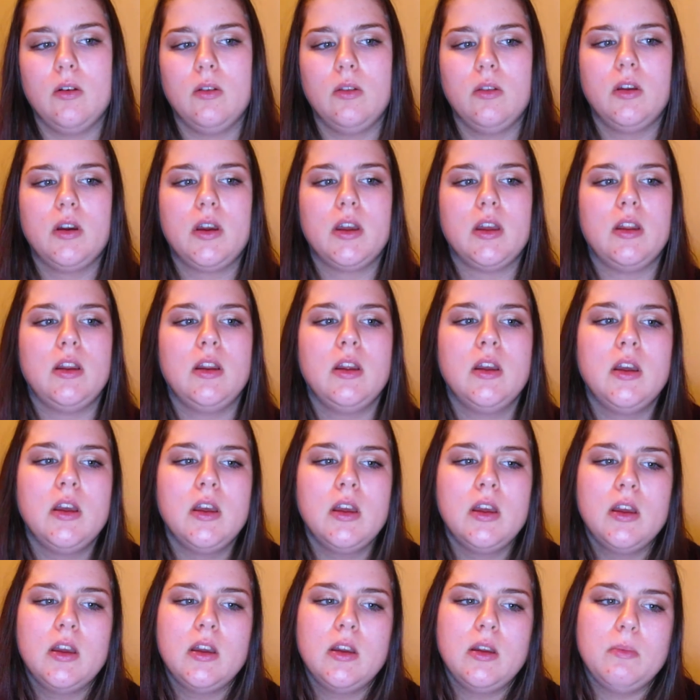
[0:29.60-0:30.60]
look at
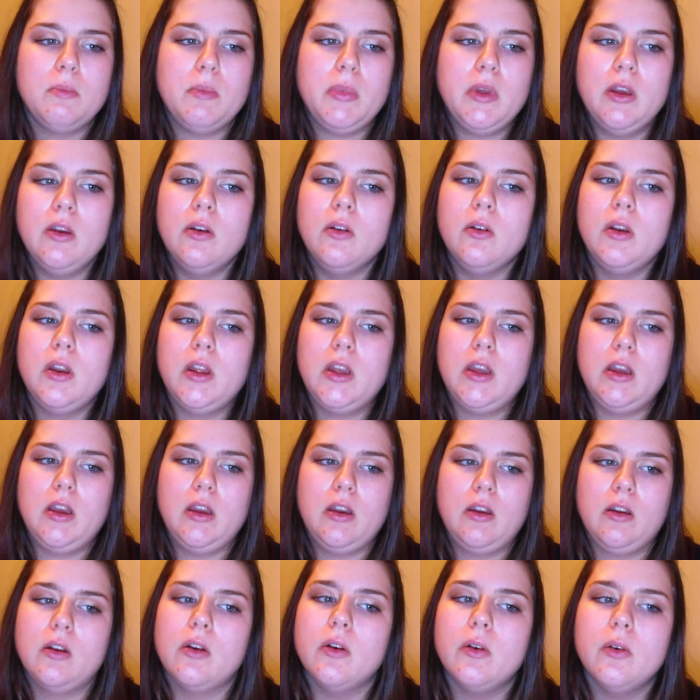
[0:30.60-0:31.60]
beauty
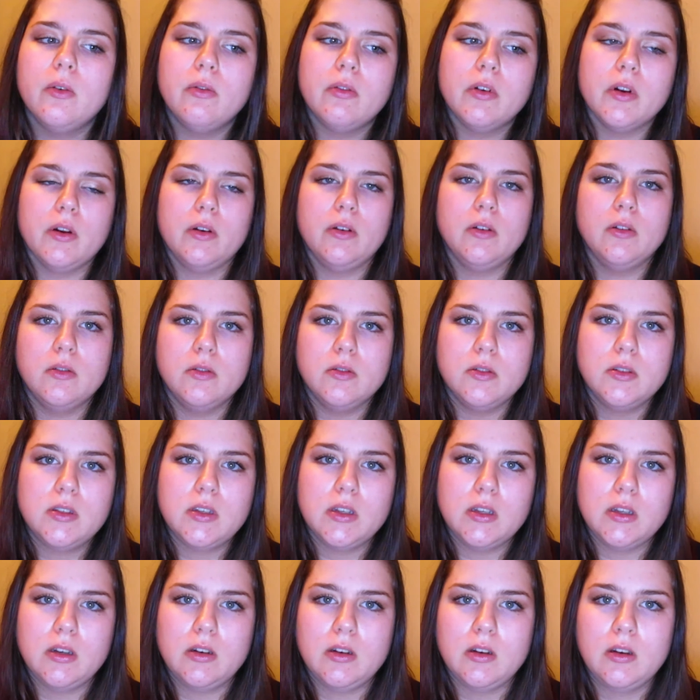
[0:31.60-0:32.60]
gurus,
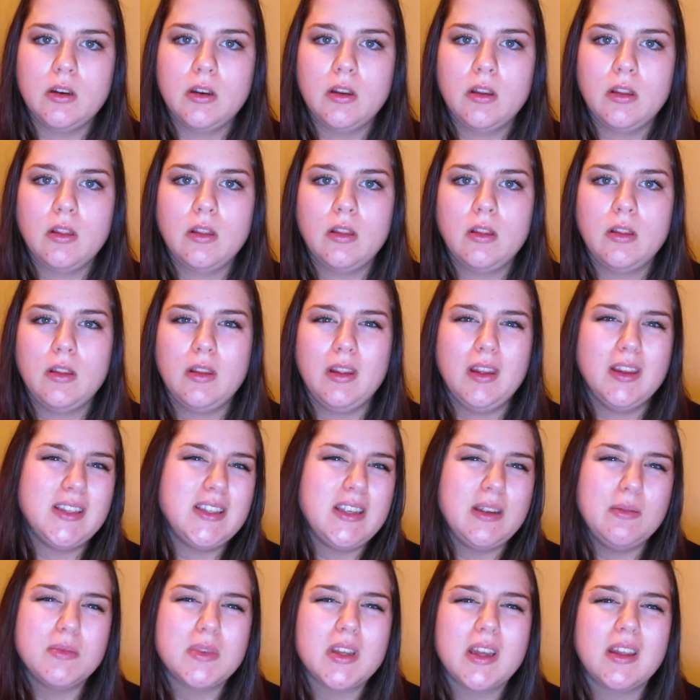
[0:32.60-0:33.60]
and it
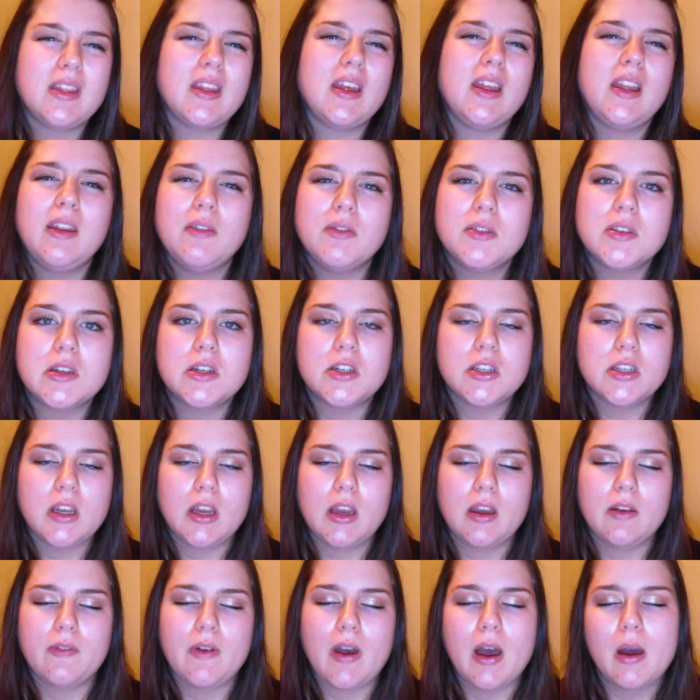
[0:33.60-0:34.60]
seems like they live such
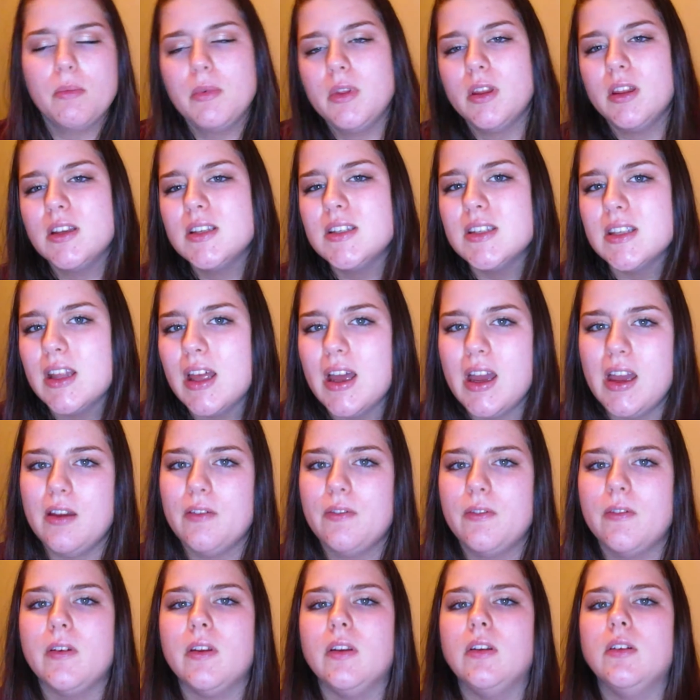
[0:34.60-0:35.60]
like a fabulous
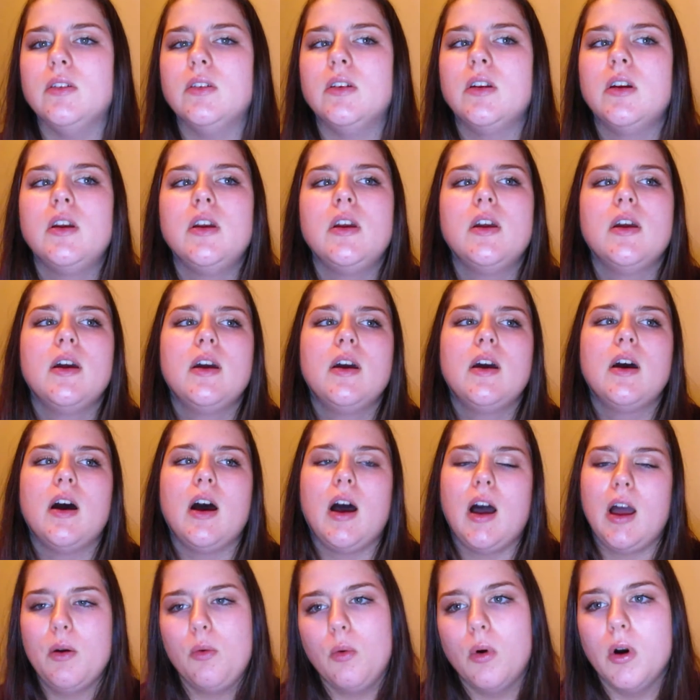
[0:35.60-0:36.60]
life, and
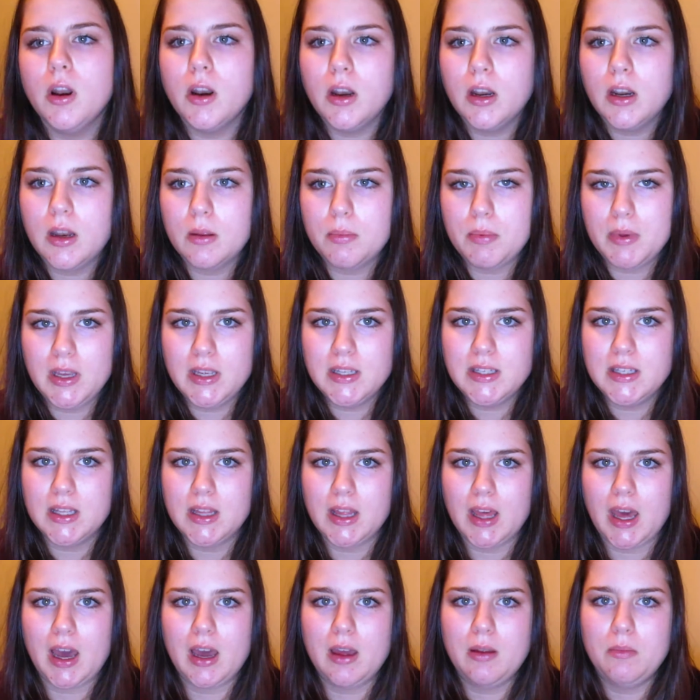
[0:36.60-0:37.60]
I wanted a piece of
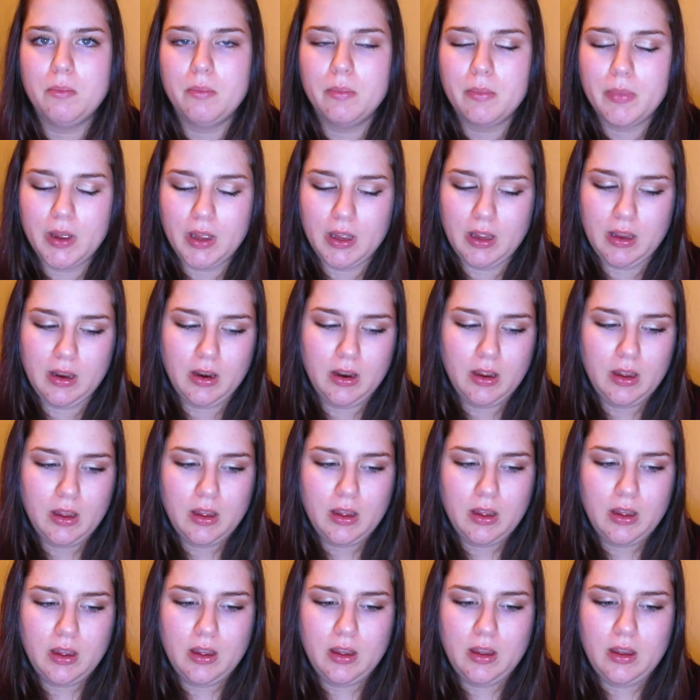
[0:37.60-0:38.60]
that, but
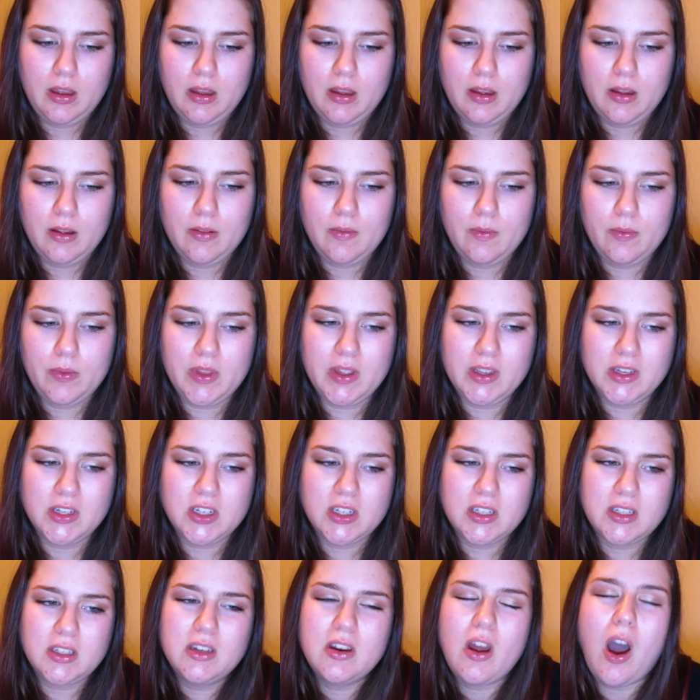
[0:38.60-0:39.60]
it's
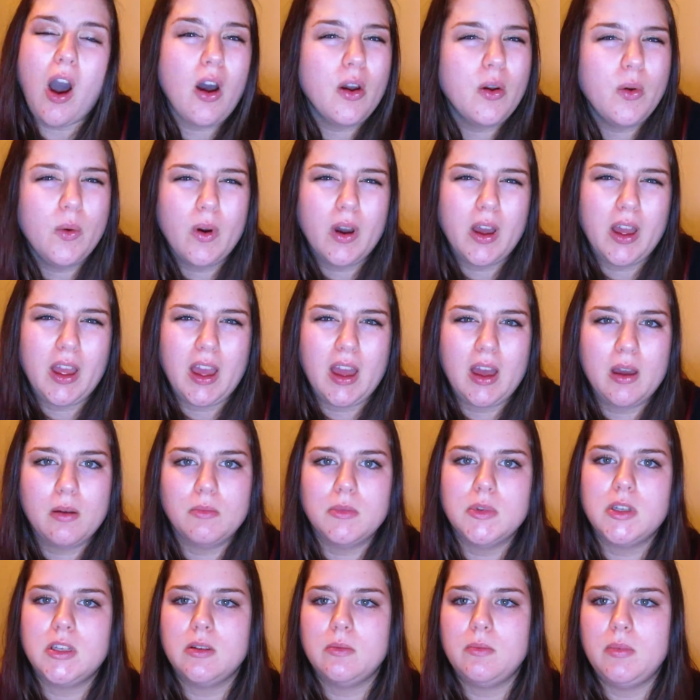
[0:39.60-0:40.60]
just not who I
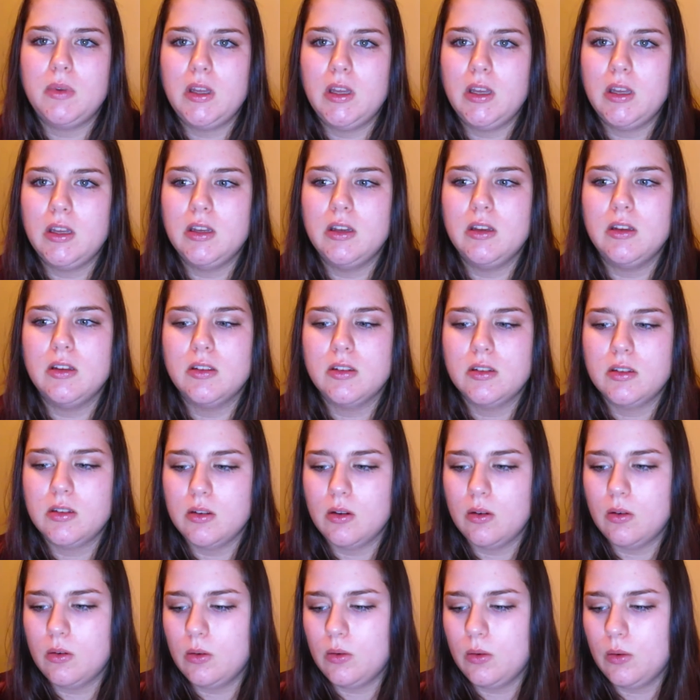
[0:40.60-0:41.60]
am to be
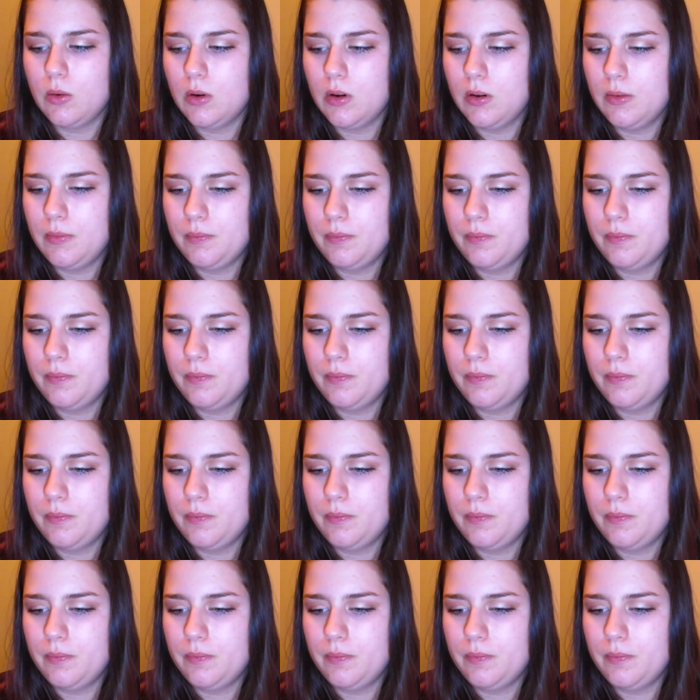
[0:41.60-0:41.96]
so